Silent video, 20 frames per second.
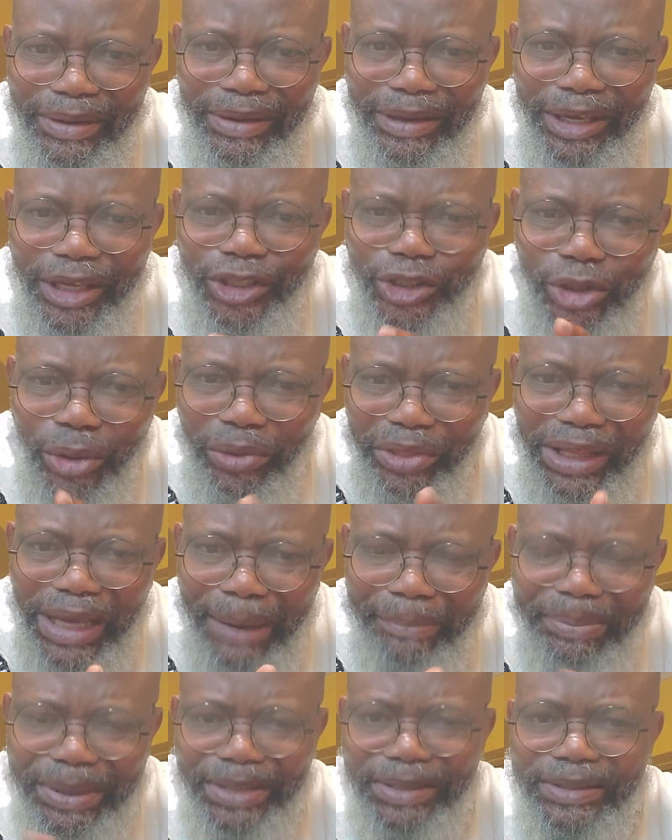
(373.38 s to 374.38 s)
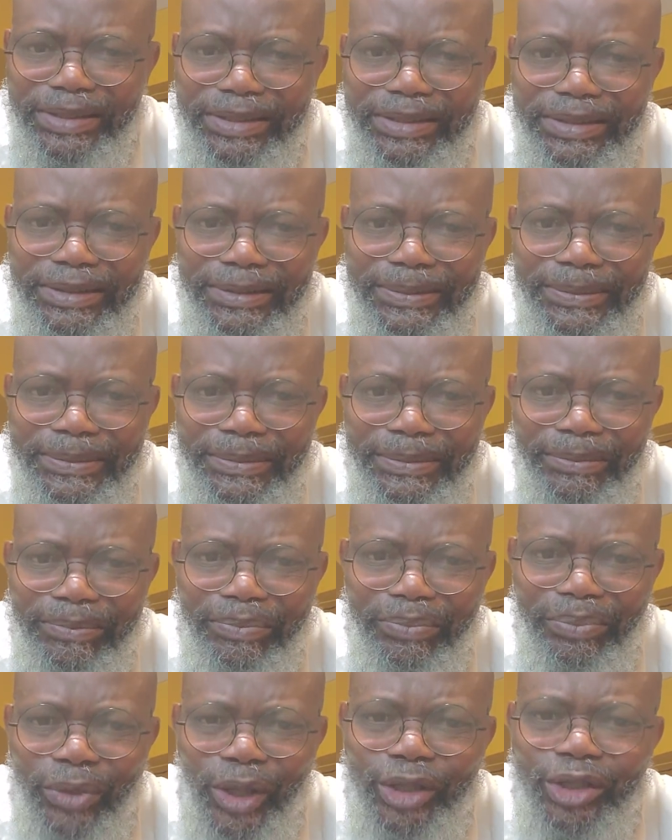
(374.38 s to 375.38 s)
into their being,
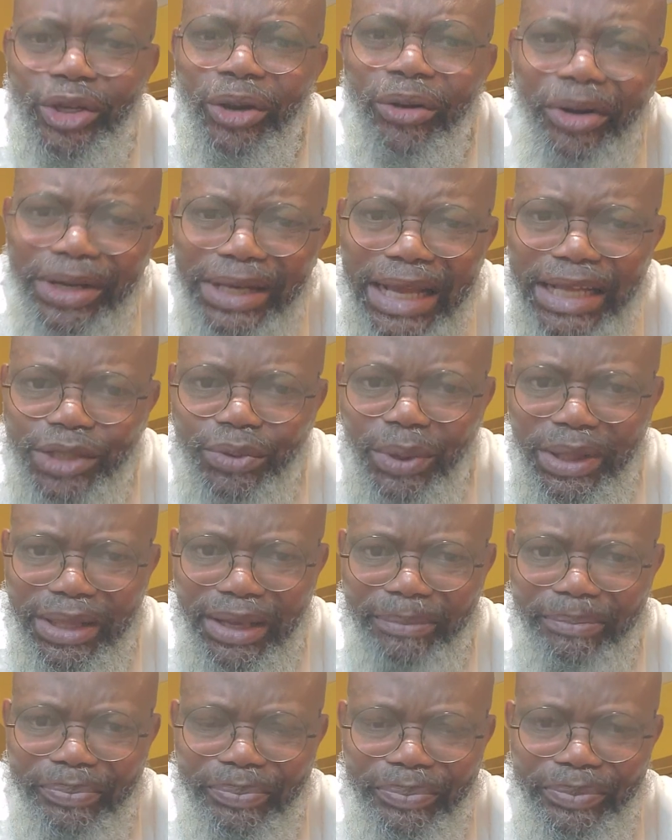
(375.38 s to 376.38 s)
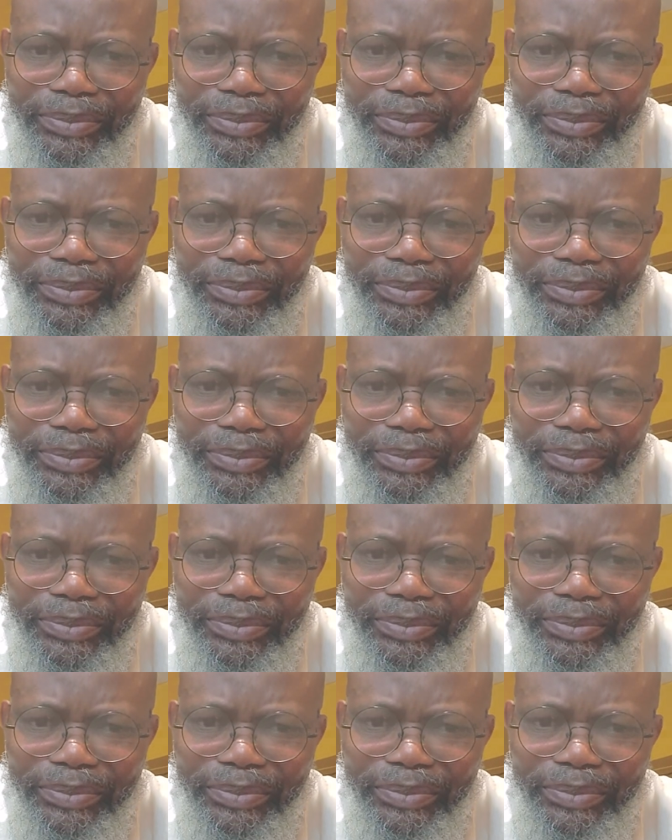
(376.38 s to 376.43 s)
to connect with them.